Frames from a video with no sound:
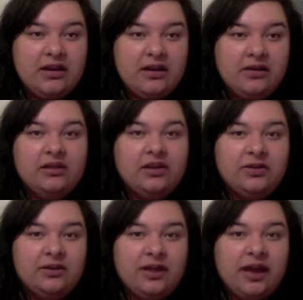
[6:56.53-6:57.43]
on a
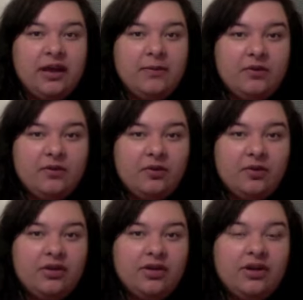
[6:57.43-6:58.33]
liquid diet
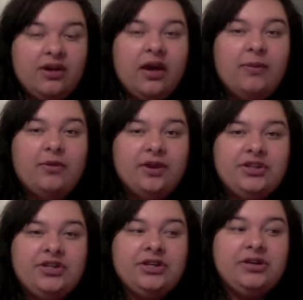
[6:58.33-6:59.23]
before the
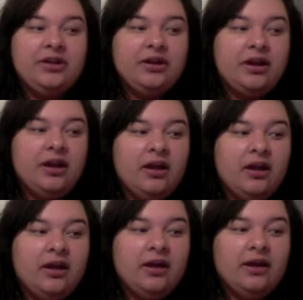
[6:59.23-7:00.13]
operation,
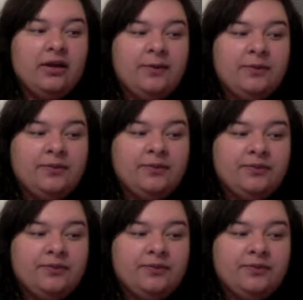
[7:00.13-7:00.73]
um,